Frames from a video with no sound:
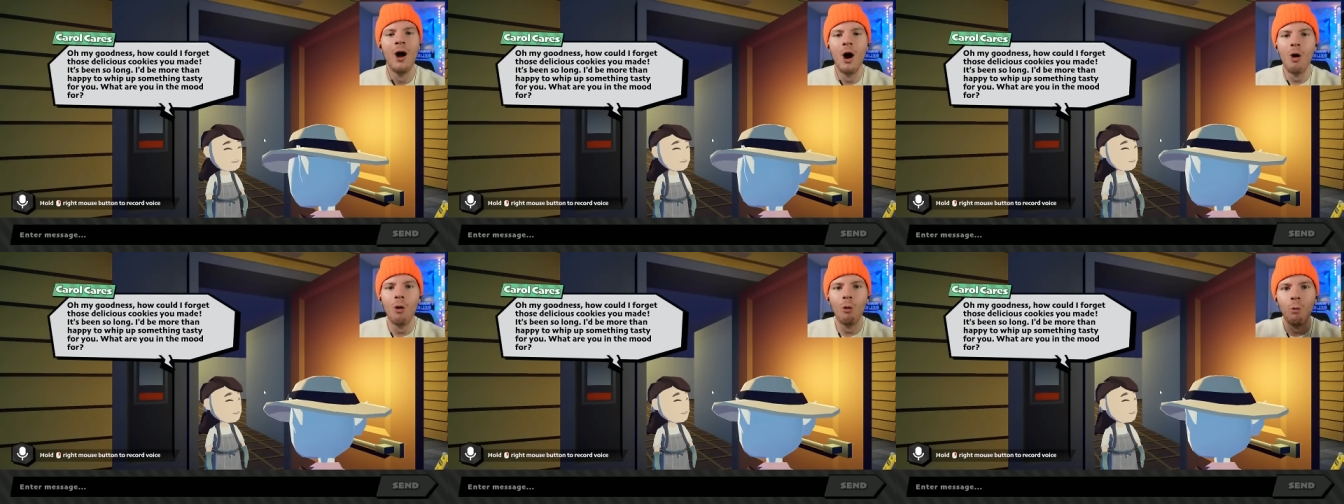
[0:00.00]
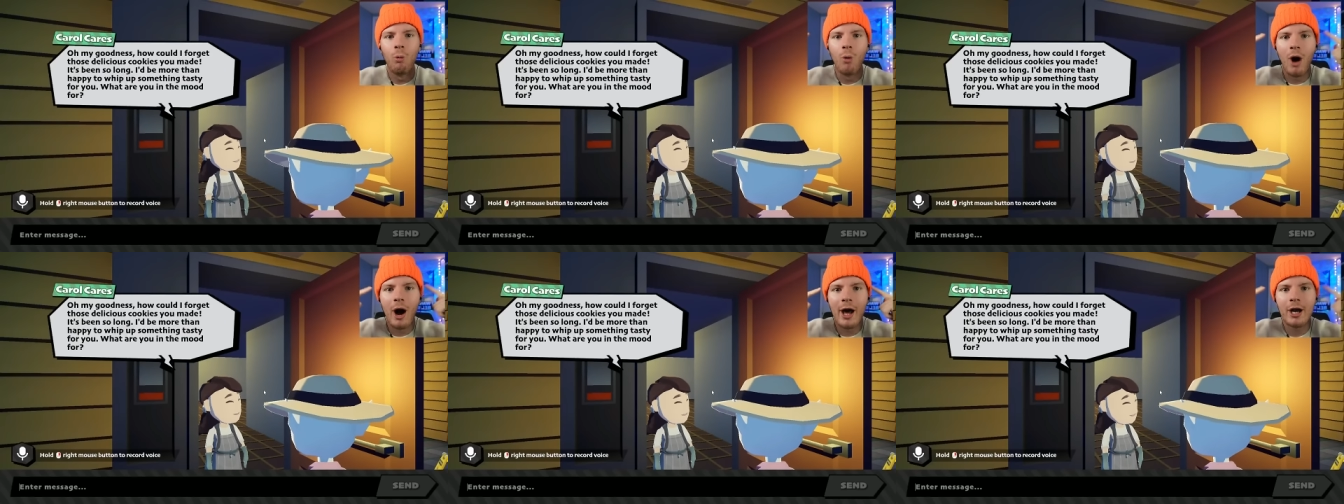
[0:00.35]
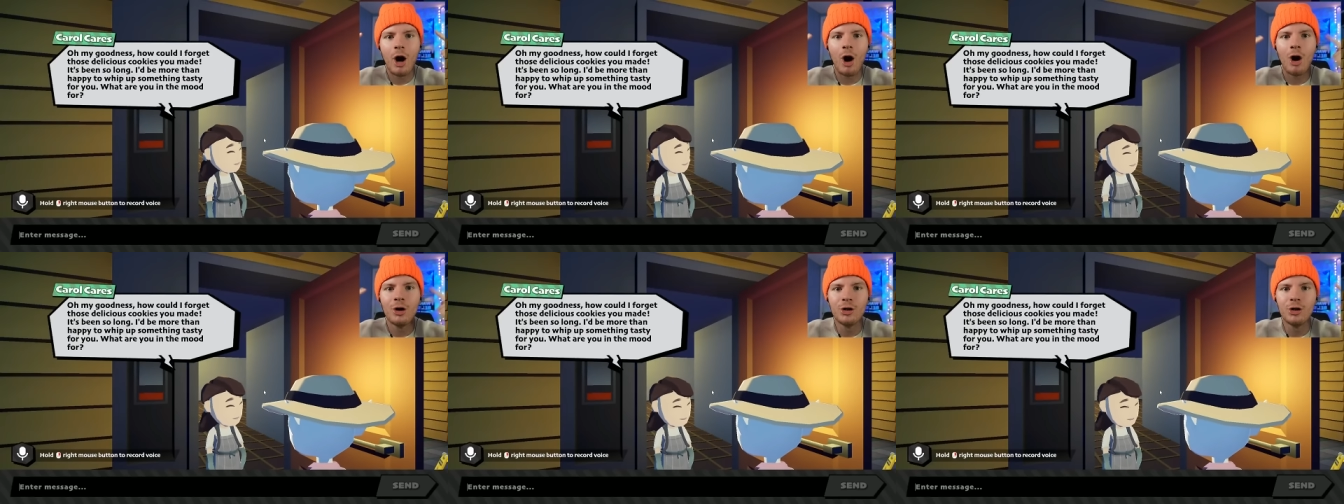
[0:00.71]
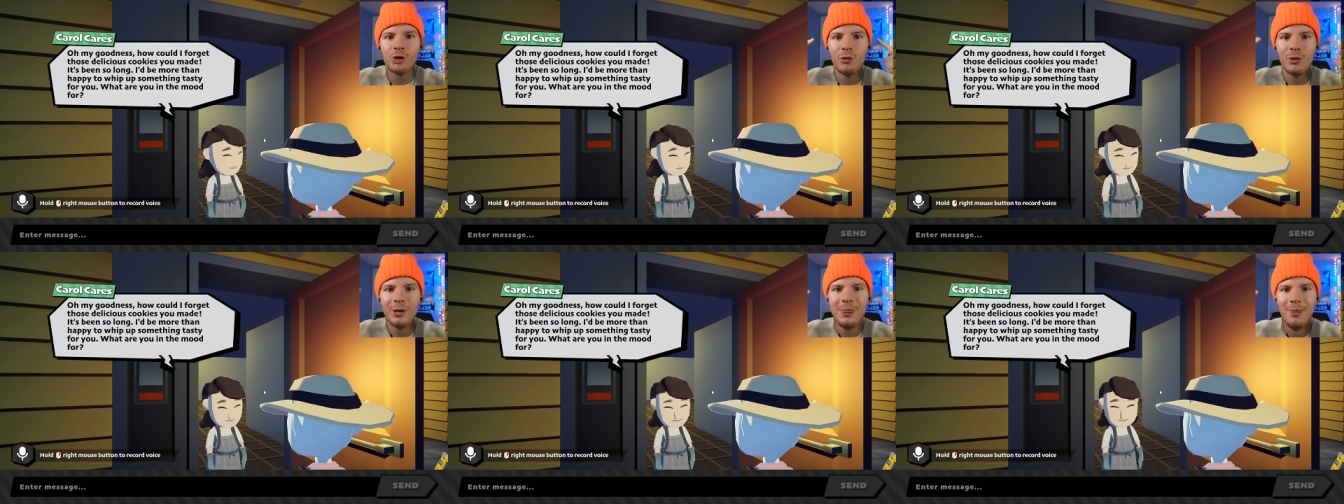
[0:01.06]
What are
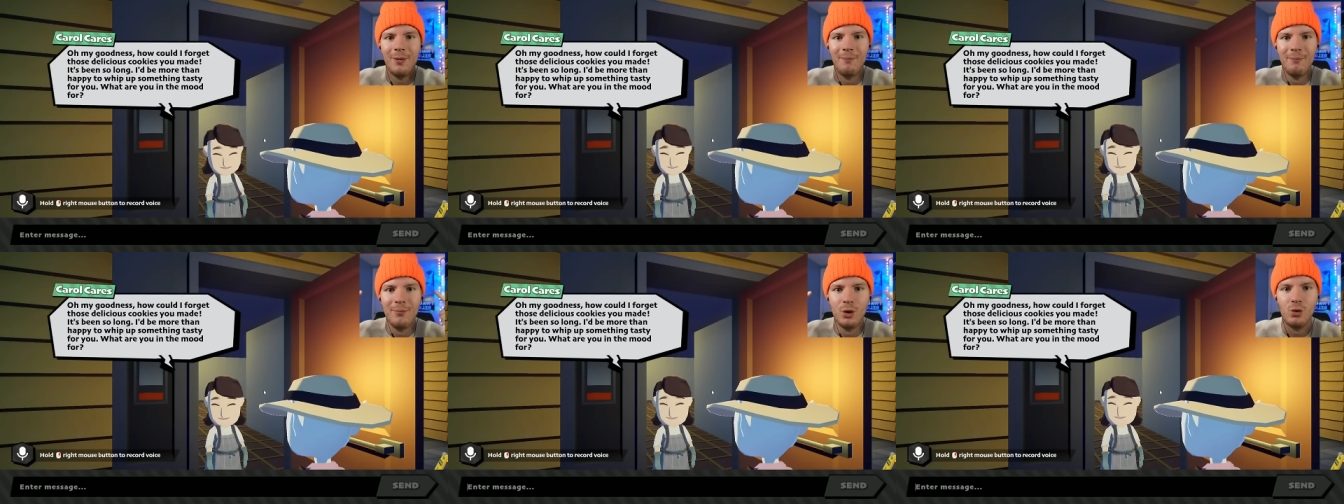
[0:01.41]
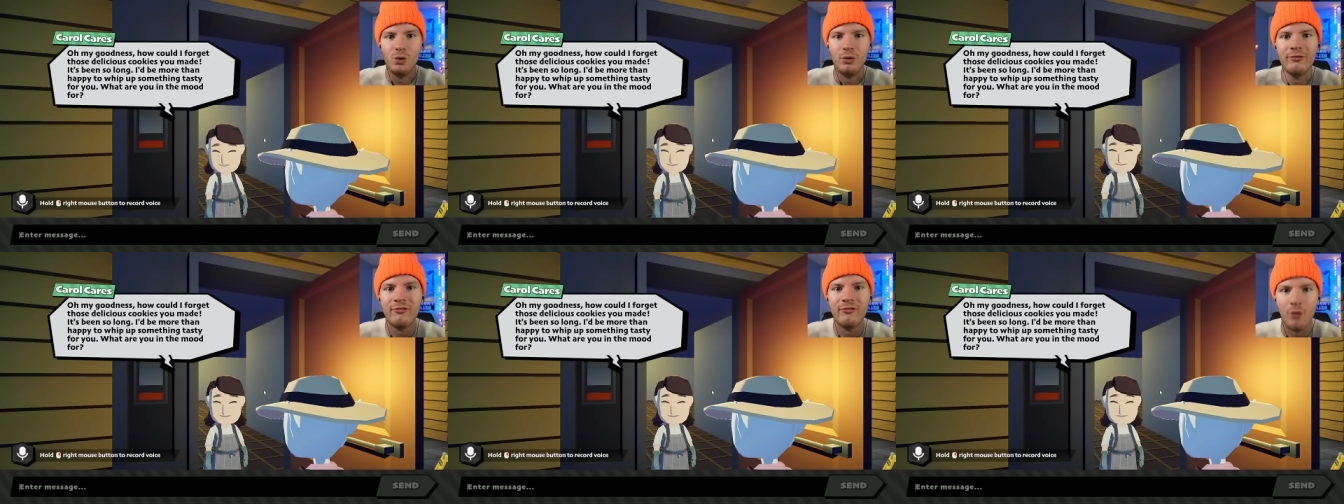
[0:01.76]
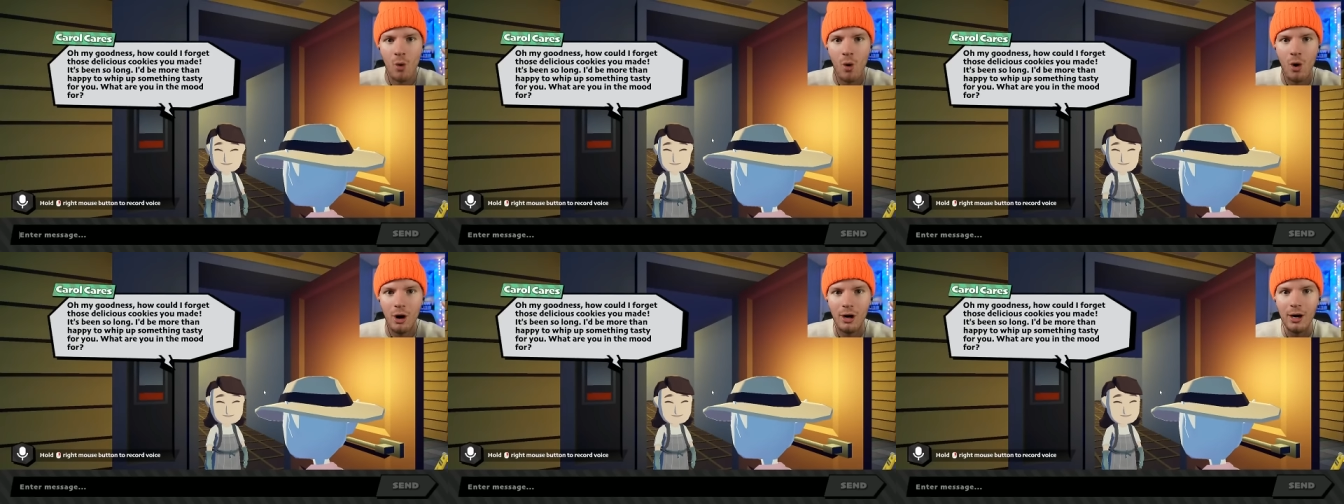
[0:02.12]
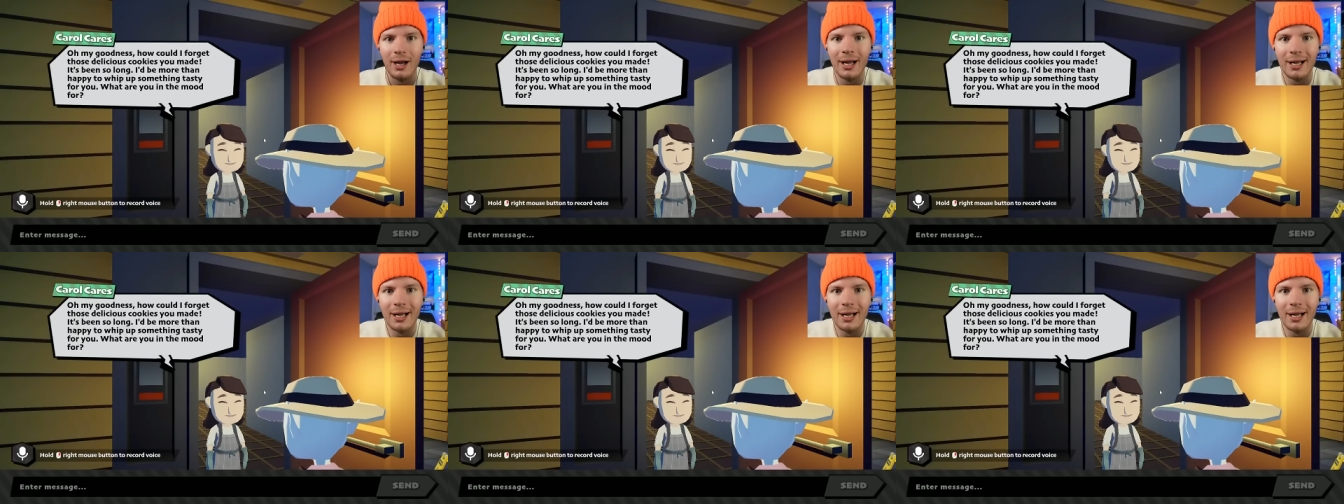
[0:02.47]
you in the mood for?